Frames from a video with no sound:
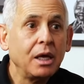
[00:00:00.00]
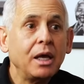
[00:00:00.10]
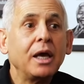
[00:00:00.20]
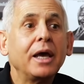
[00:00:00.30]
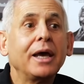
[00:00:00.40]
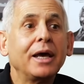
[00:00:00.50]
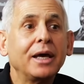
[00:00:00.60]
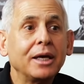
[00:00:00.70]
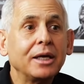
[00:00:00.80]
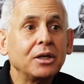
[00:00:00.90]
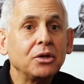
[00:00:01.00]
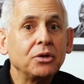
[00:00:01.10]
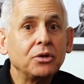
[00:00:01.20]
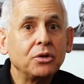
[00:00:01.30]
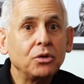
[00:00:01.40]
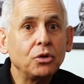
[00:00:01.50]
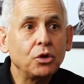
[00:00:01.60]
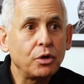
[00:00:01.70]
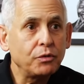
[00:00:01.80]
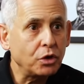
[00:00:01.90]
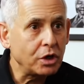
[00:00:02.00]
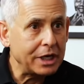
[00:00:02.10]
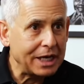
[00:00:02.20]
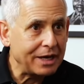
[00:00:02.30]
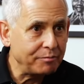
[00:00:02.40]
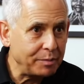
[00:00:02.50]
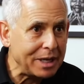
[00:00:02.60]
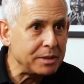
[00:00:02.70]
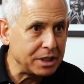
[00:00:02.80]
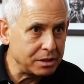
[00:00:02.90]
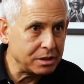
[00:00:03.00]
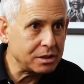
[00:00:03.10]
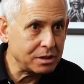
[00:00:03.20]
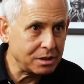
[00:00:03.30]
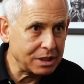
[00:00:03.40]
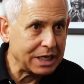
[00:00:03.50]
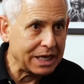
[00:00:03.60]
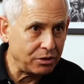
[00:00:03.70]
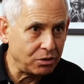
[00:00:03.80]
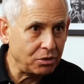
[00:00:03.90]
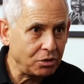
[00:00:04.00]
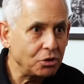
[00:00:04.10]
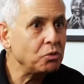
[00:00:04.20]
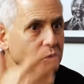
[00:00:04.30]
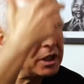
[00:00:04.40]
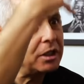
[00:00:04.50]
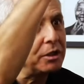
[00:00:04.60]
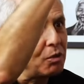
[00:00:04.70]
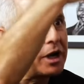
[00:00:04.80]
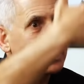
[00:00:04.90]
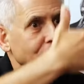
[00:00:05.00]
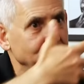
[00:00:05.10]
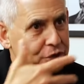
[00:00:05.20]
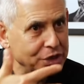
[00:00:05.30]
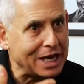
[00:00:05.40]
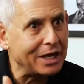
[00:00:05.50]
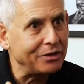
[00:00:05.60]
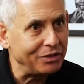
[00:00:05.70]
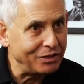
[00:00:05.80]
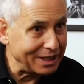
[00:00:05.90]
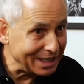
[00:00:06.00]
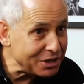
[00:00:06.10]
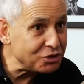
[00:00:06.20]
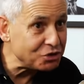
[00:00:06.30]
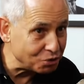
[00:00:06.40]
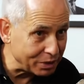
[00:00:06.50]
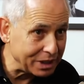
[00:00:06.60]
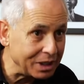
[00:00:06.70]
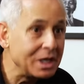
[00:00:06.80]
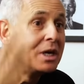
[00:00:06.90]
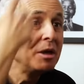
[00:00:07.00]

Mm. And, you know, if you're going to have babies together, you really want to understand the history